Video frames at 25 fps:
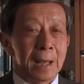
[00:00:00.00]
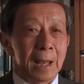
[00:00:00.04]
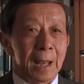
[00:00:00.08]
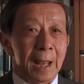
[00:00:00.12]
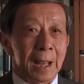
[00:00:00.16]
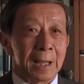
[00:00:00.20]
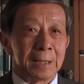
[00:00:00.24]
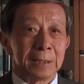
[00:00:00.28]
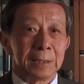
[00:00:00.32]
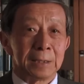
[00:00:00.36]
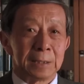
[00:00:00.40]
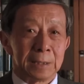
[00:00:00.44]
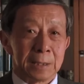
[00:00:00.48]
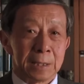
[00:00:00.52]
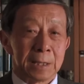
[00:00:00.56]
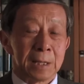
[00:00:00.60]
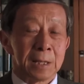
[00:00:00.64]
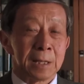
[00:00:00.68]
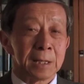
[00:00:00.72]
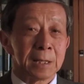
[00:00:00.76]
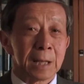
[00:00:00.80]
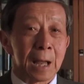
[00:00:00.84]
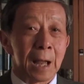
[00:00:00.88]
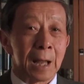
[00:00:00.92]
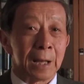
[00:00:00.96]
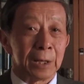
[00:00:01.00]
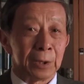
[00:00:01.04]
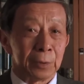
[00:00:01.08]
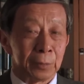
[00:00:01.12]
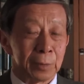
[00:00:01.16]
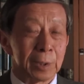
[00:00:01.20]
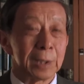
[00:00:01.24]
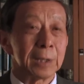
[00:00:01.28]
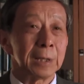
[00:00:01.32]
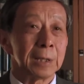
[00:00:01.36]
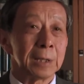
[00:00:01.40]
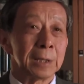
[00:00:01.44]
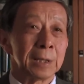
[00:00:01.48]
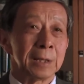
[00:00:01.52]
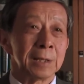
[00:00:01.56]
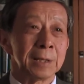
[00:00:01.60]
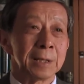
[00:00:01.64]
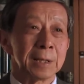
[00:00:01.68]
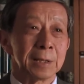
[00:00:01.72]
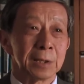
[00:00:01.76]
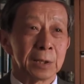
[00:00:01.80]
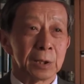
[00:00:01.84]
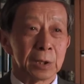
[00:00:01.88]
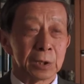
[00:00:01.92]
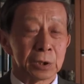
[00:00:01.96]
And uh, I really
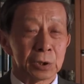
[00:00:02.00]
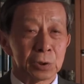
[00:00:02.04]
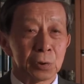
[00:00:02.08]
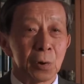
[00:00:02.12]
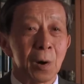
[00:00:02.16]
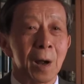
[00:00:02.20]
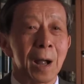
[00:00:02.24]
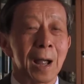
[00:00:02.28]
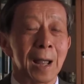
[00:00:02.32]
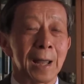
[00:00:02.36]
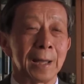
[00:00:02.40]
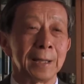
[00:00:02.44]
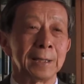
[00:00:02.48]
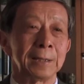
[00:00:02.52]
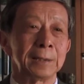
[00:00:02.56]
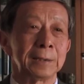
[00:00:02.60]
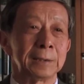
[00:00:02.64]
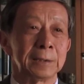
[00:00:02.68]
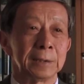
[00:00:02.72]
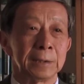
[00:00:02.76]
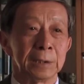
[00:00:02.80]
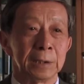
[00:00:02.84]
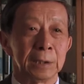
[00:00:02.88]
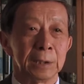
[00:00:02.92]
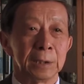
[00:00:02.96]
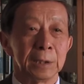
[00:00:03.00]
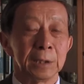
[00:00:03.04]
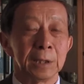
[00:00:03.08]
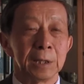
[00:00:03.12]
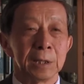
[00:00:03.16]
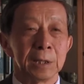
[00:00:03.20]
tried uh,